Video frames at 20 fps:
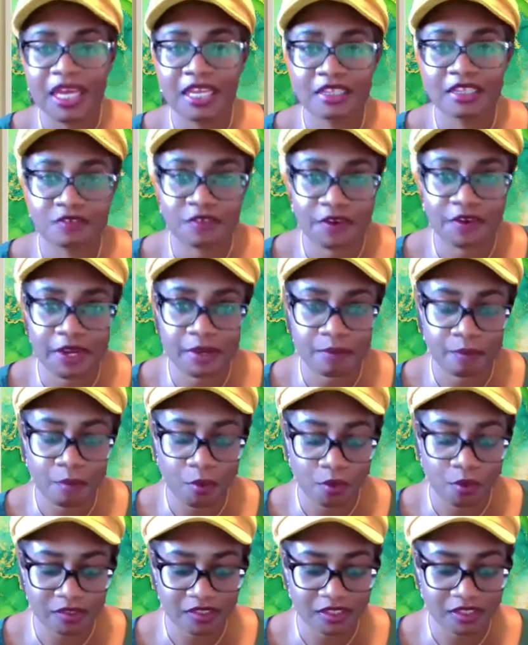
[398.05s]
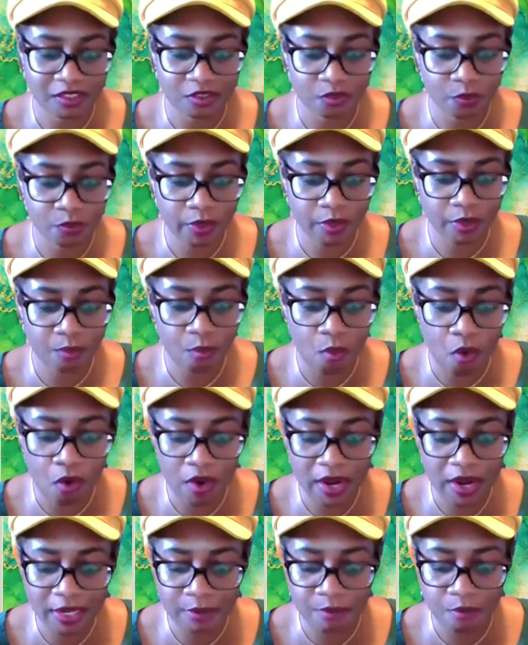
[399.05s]
It's very important.
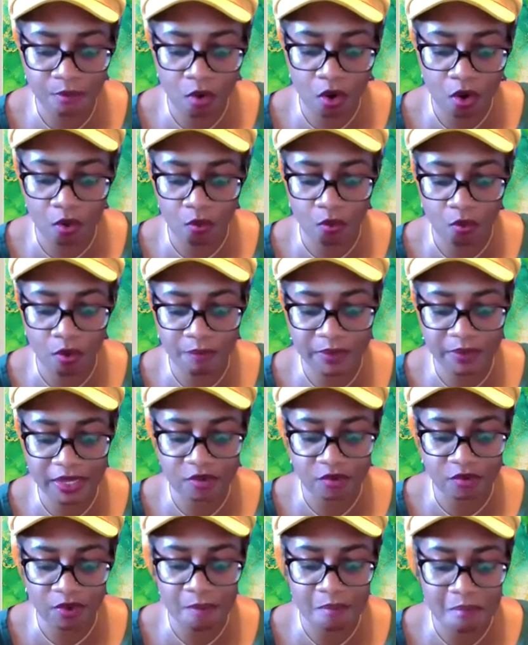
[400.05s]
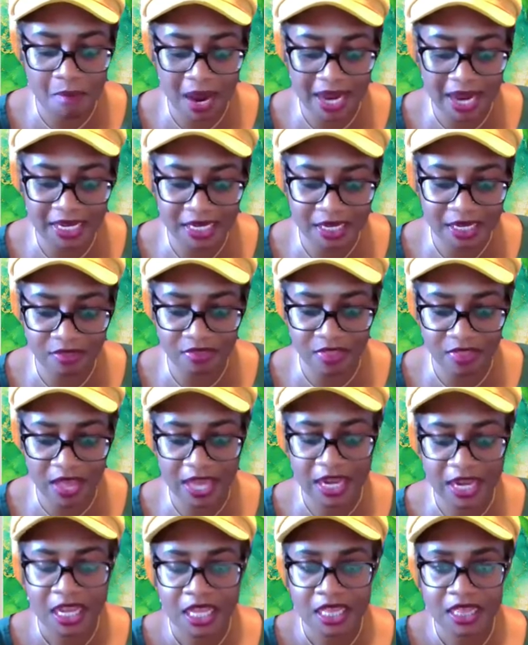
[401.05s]
More and more, we're being reminded
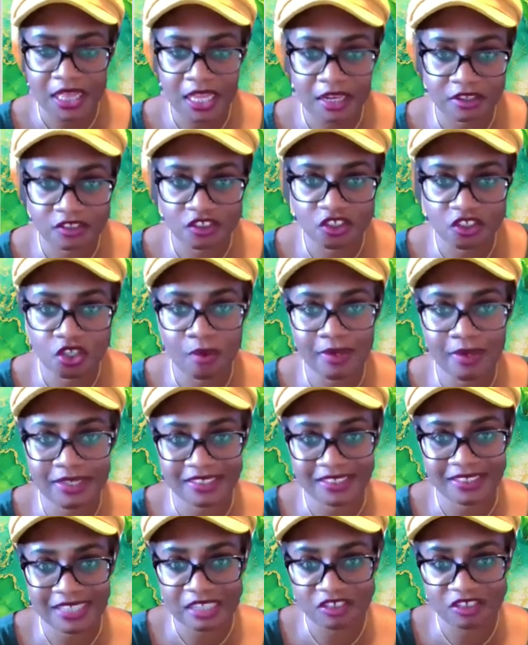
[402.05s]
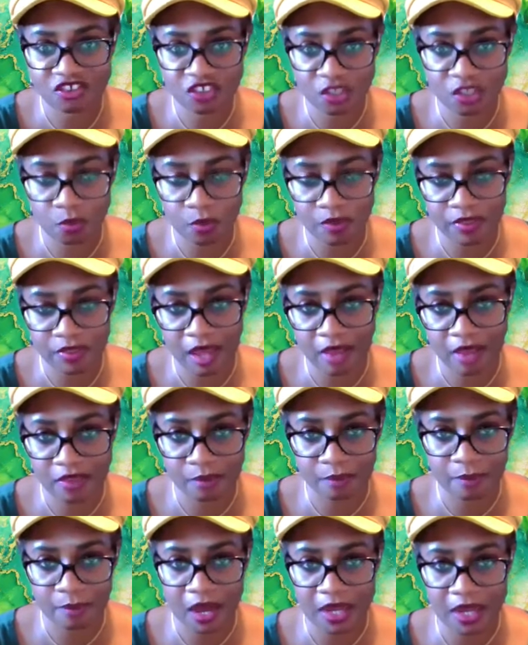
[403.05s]
that there's no ascension without
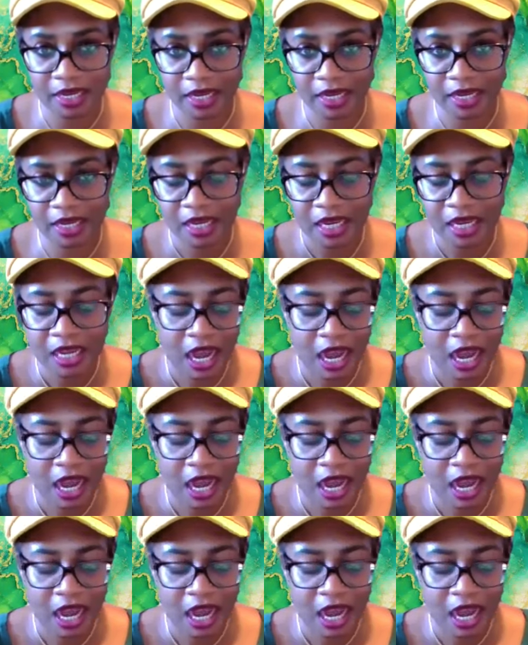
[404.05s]
the body.